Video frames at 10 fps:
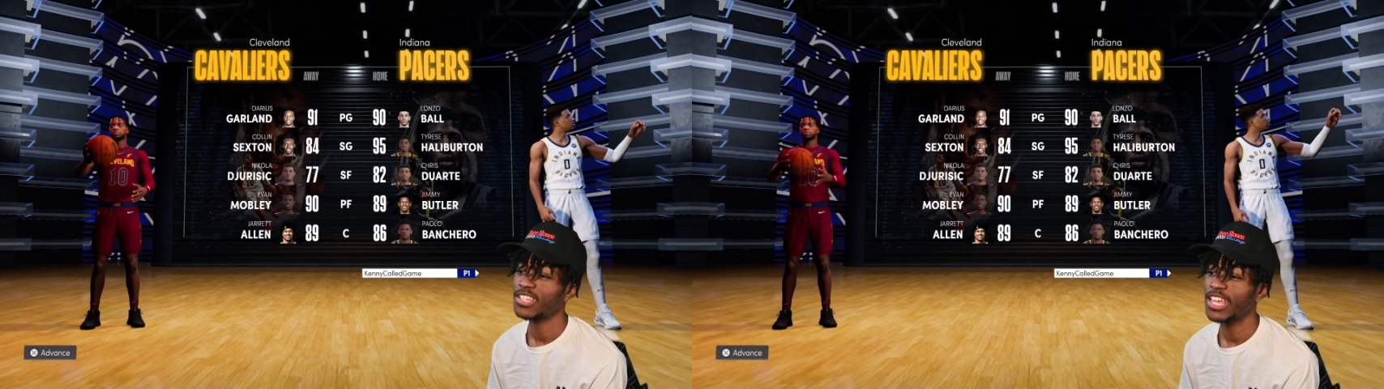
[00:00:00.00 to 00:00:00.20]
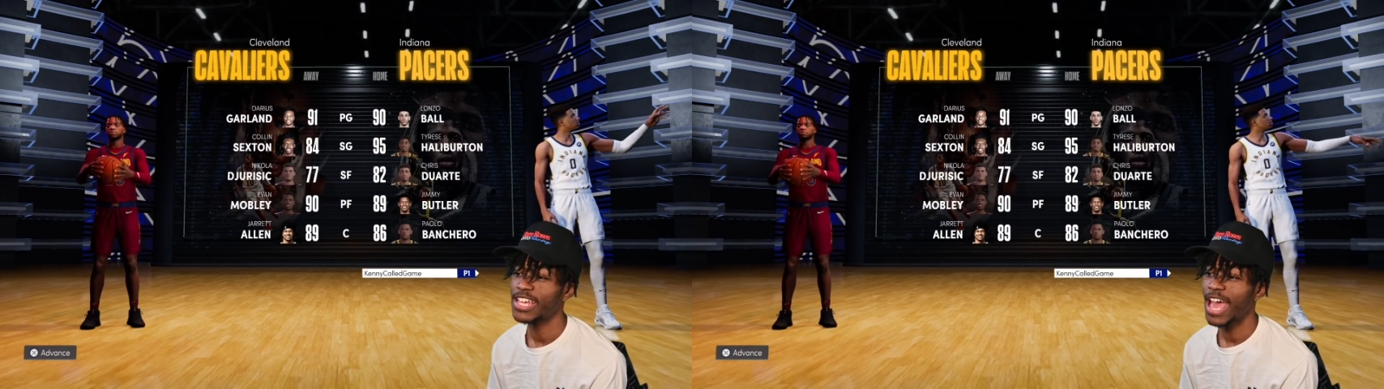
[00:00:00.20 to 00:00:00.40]

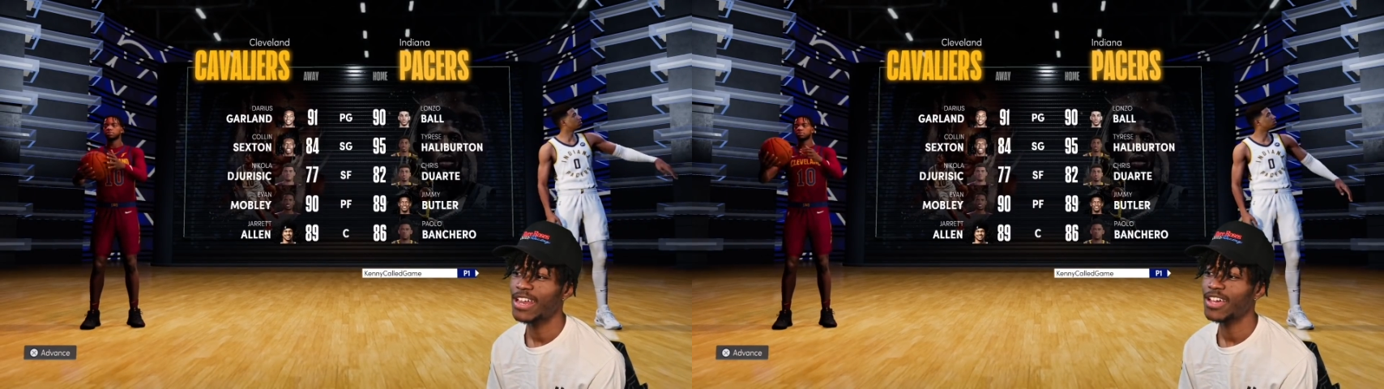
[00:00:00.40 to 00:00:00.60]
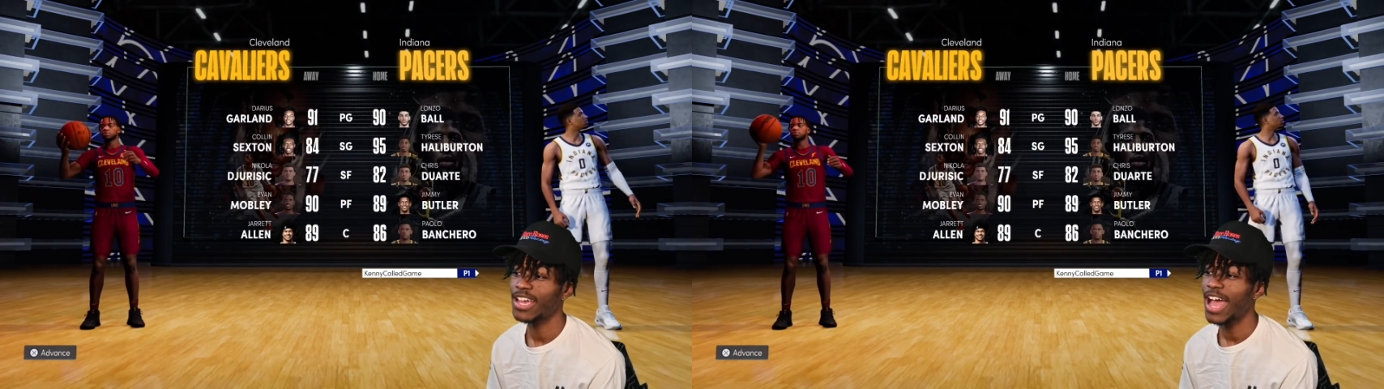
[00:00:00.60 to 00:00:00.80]
And they
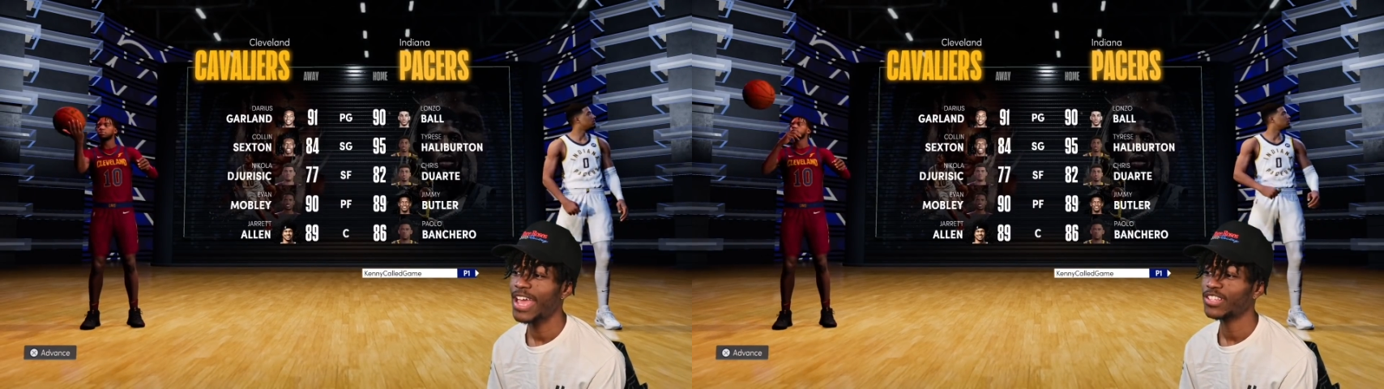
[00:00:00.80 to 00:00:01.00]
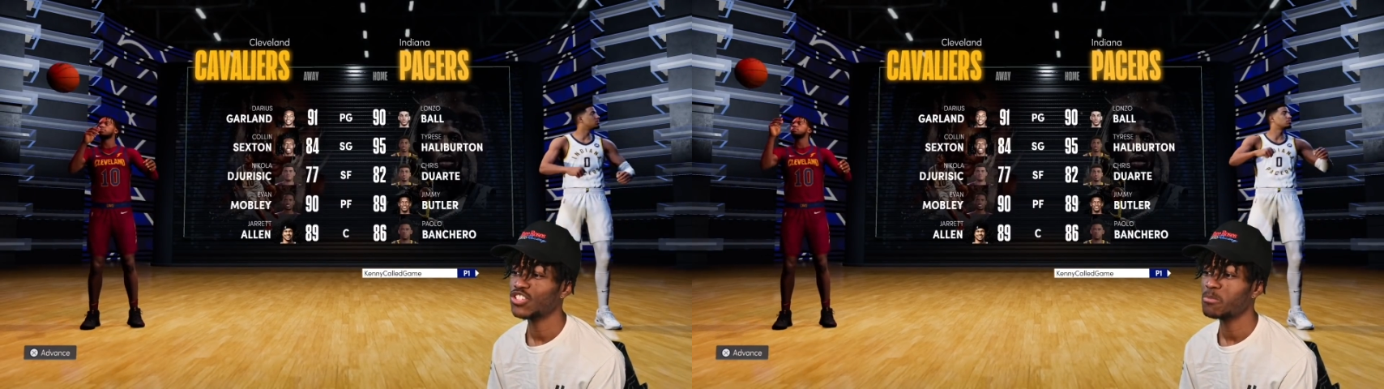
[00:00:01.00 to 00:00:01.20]
got a
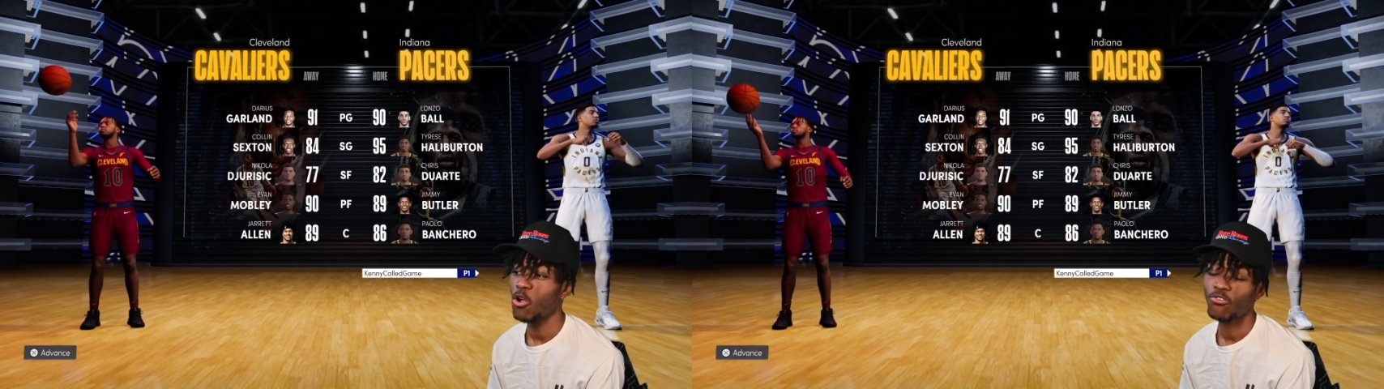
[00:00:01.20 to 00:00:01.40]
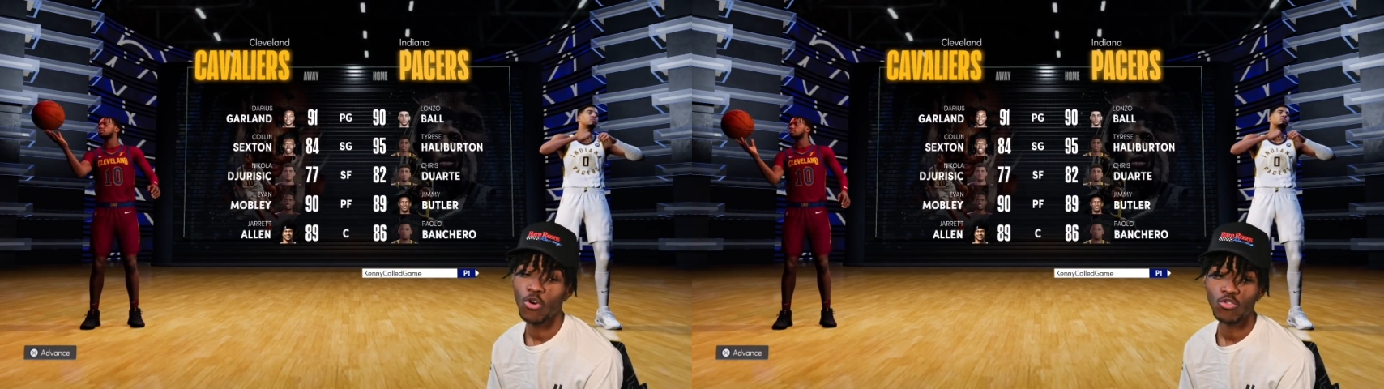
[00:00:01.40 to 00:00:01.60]
guy at the
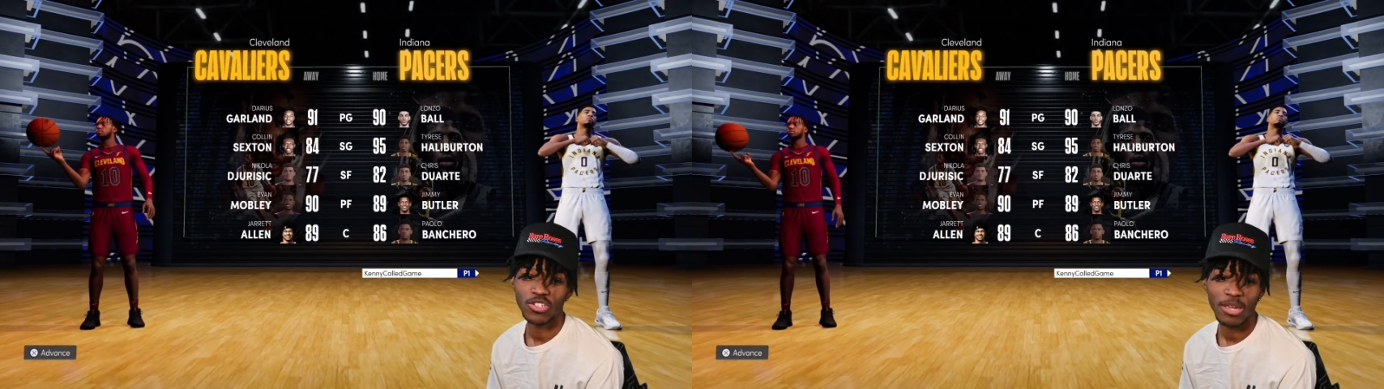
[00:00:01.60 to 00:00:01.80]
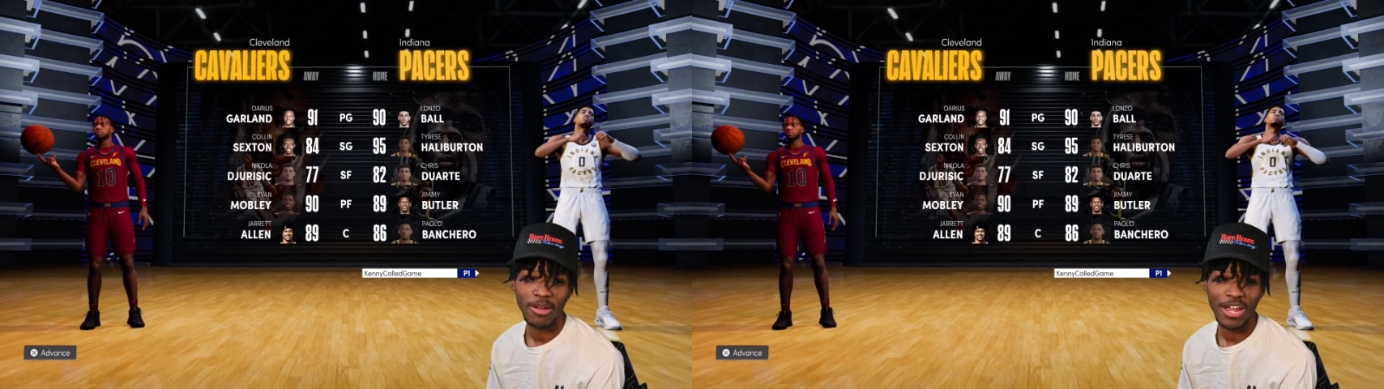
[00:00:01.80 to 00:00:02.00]
small four
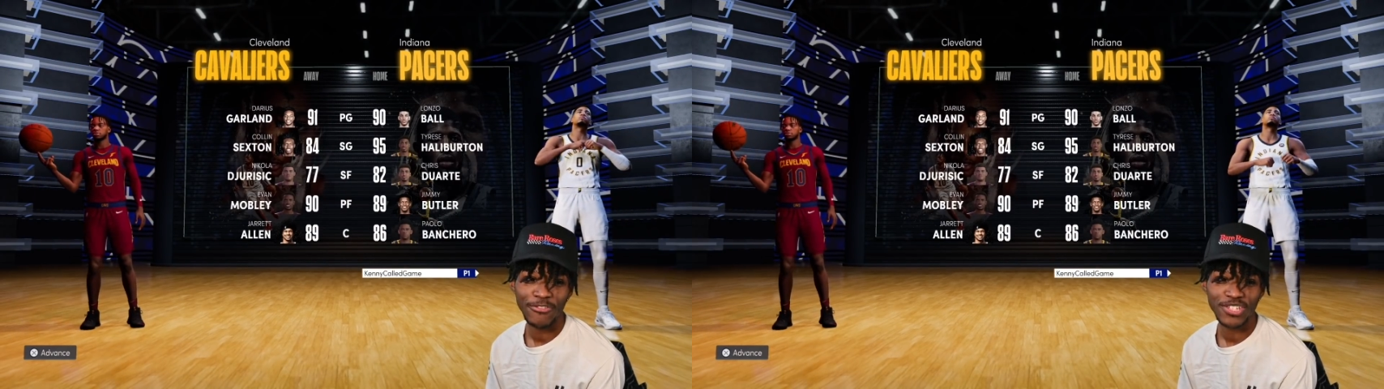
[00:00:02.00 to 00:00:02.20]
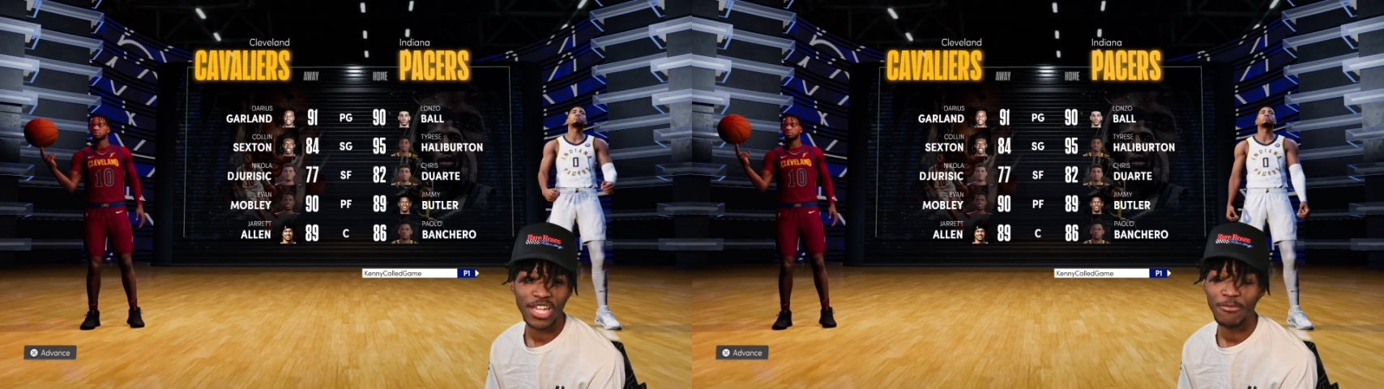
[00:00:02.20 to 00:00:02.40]
whose name I've never seen